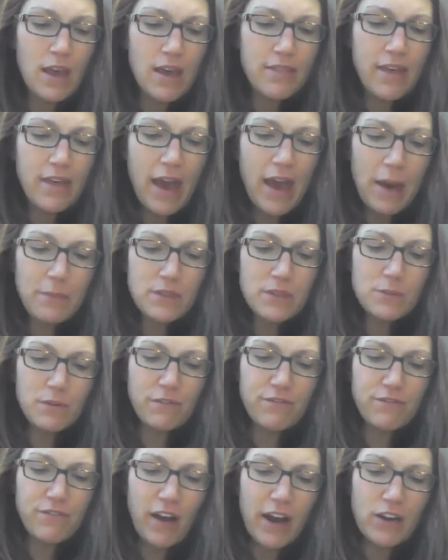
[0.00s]
The
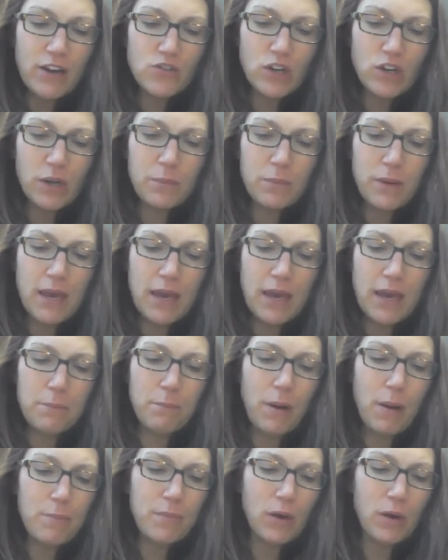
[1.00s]
Abbotsville fire truck began
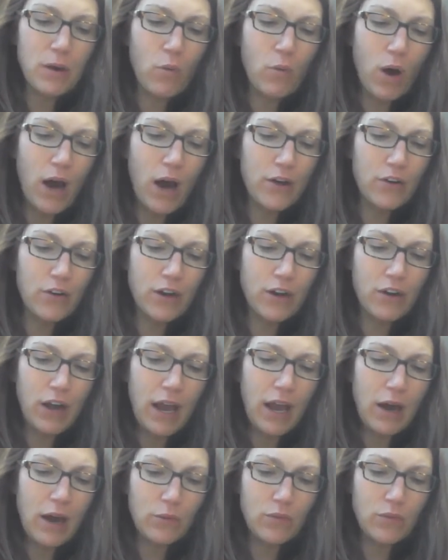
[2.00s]
pumping water on her
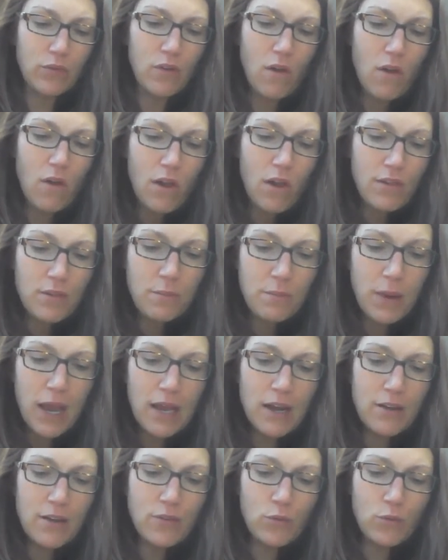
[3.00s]
house. The
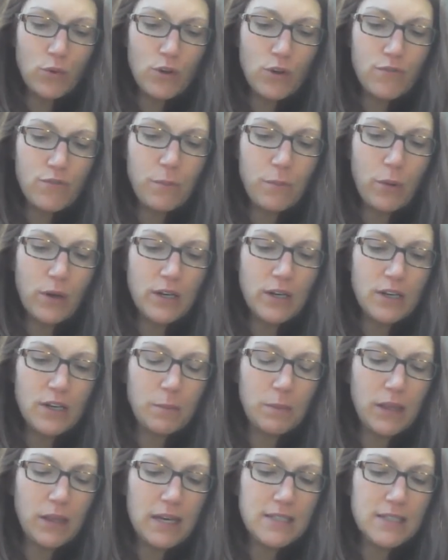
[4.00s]
man on the roof pointed to
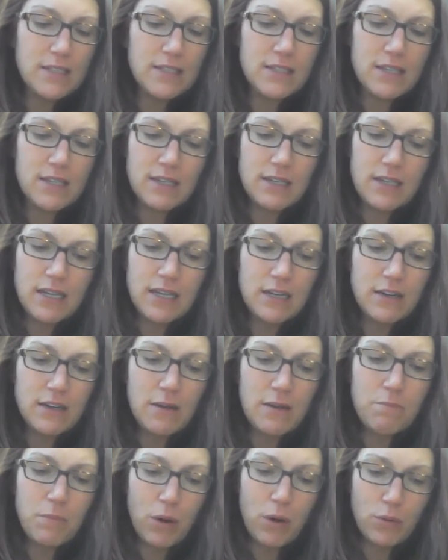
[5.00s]
places that needed
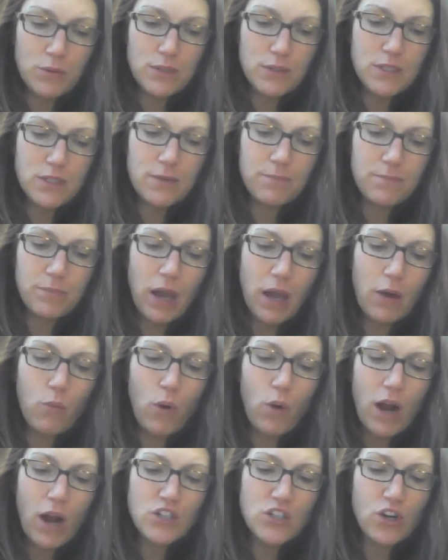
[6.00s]
it most. I
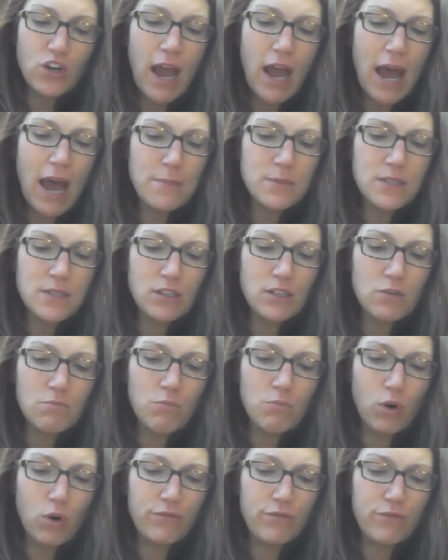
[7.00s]
watched her absolute
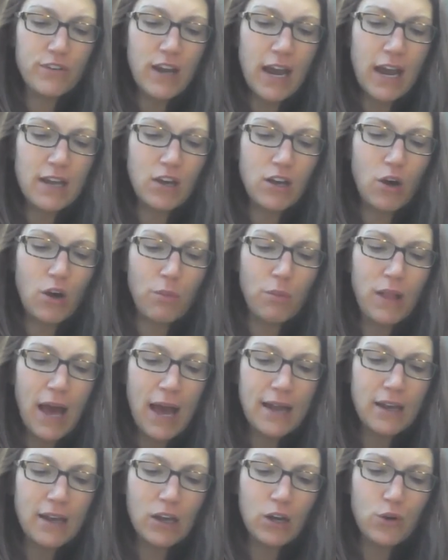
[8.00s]
morphodite go
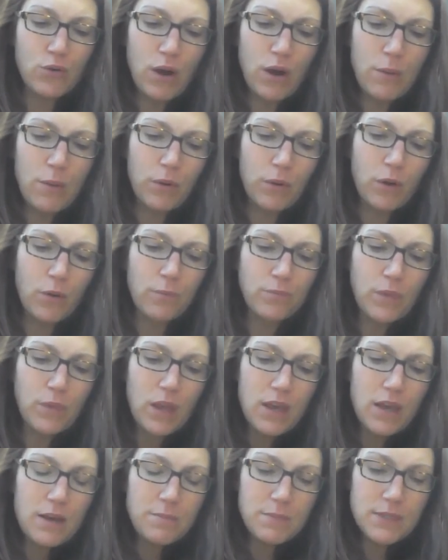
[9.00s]
black and crumble.
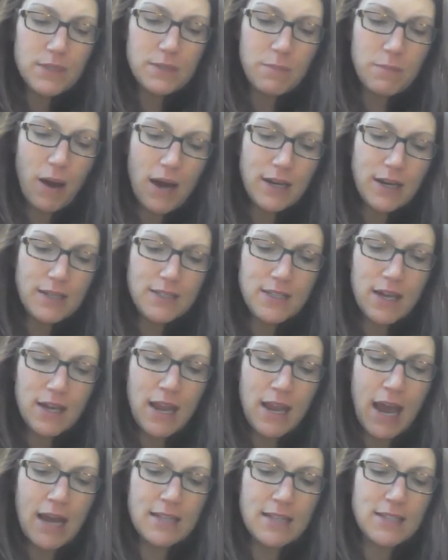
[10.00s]
Miss Maudie's
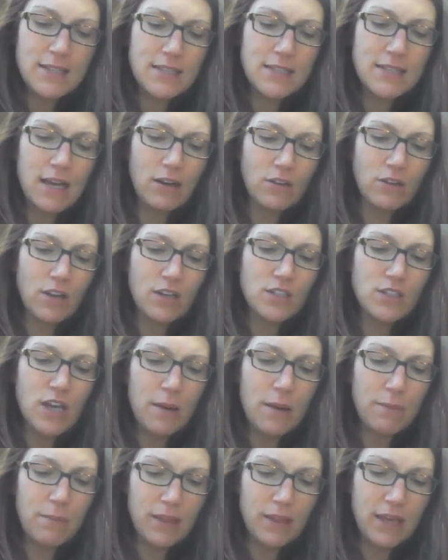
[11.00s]
sun hat settled on
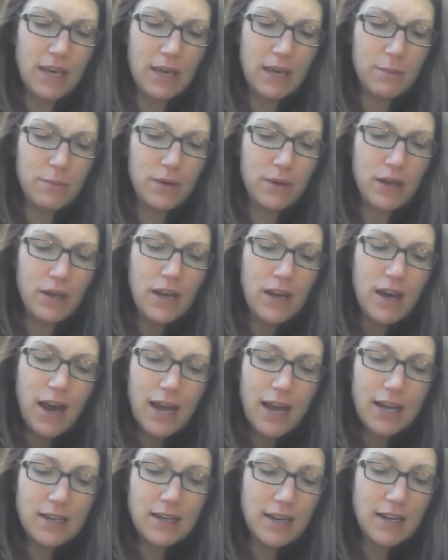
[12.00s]
top of the heap.
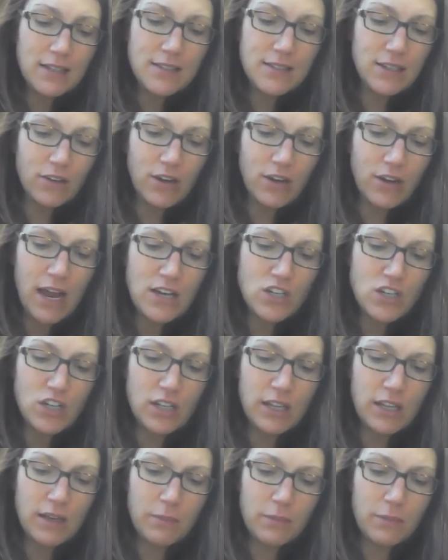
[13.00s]
I could not see her hedge
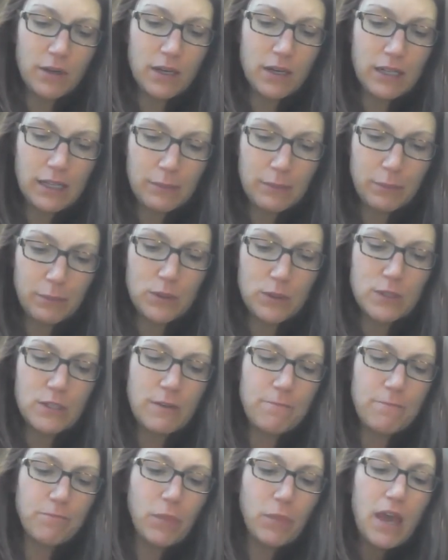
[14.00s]

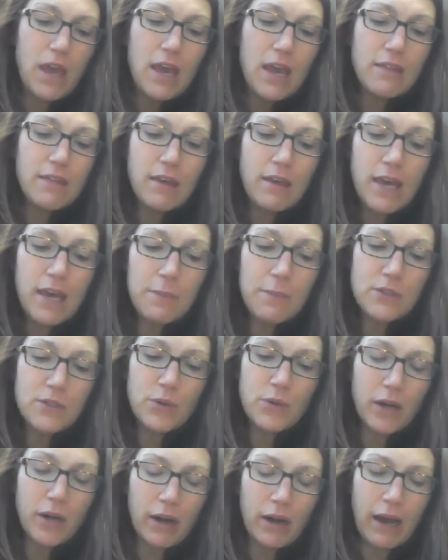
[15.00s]
clippers. In the heap
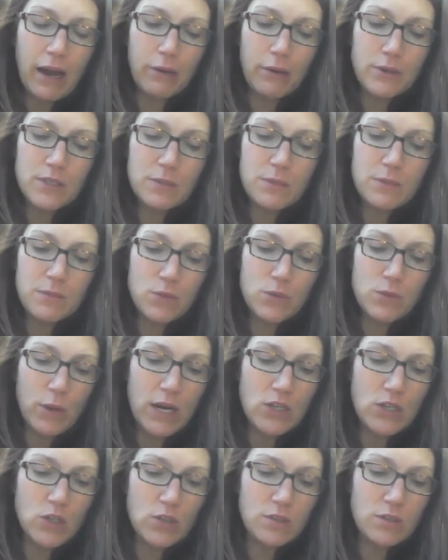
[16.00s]
between our house, Miss
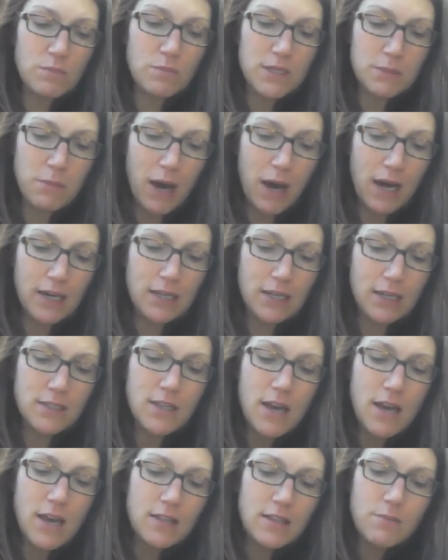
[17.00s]
Rachel's and Miss
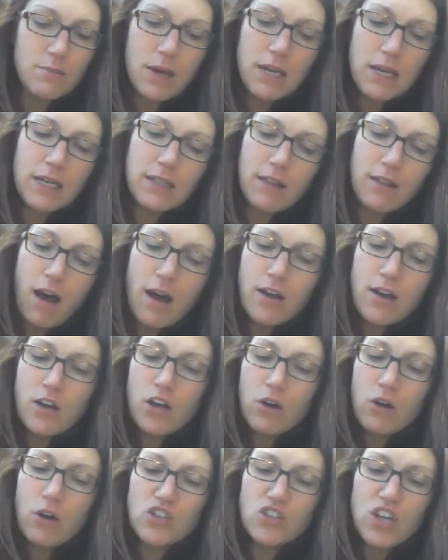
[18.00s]
Maudie's, the men had long
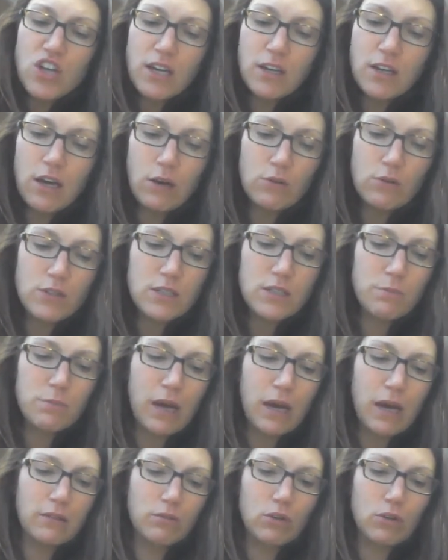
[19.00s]
ago shed coats and
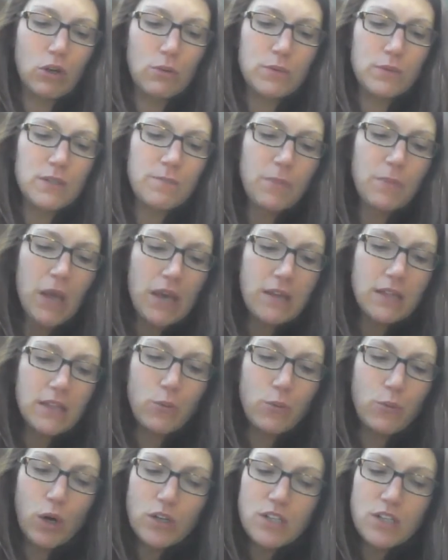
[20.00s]
bathrobes.
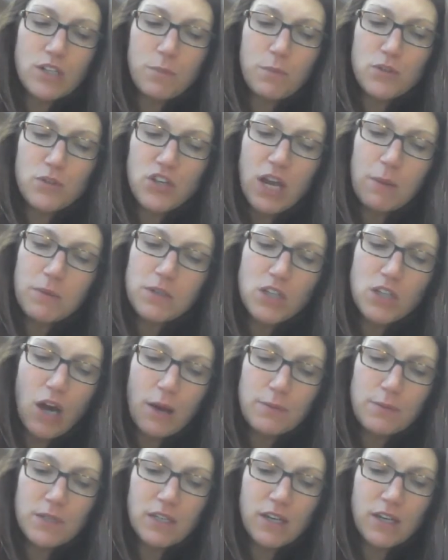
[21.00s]
They worked in pajama
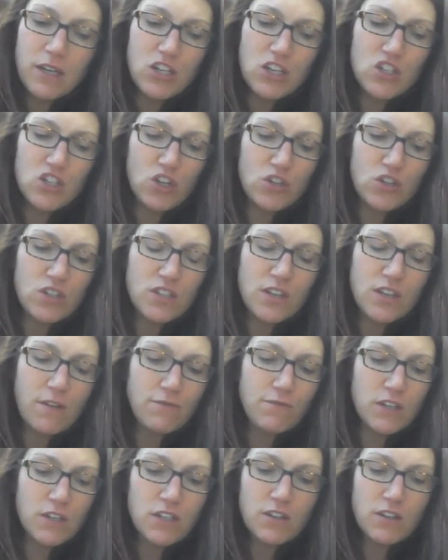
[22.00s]
tops and nightshirts
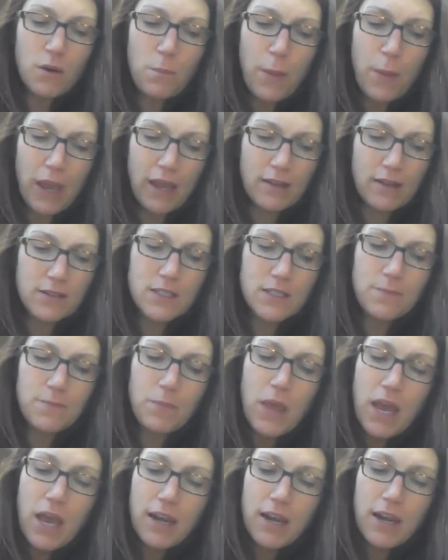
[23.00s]
stuffed into their pants,
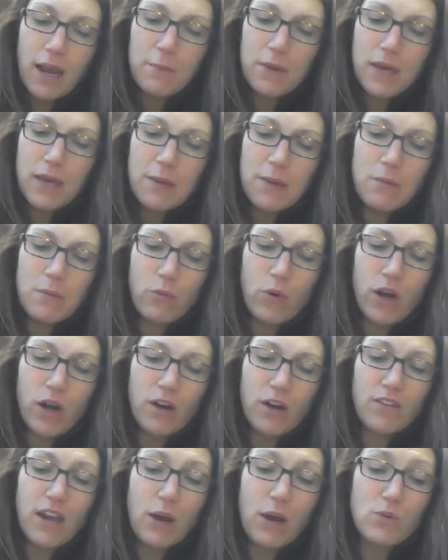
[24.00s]
and I became
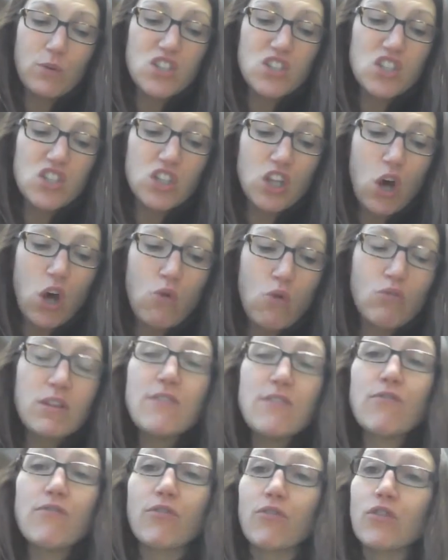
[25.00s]
aware that I was
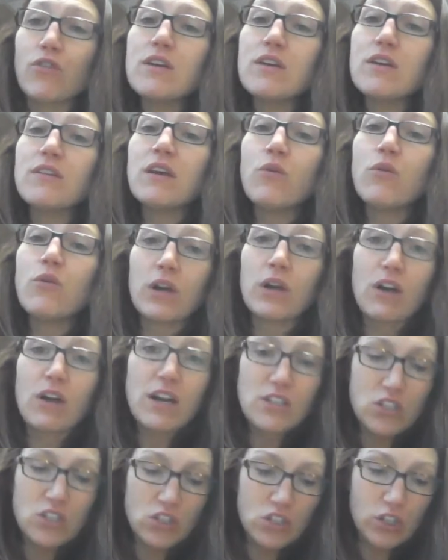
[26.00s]
slowly freezing where
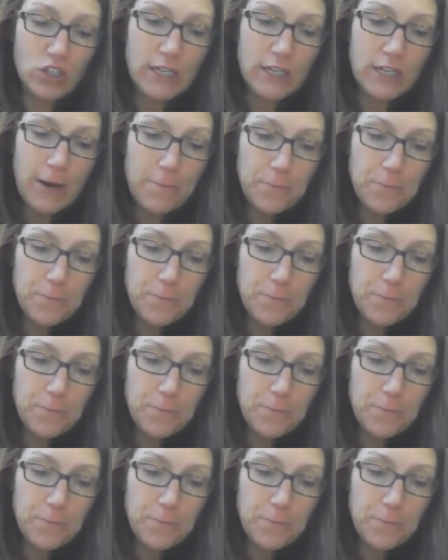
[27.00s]
I stood.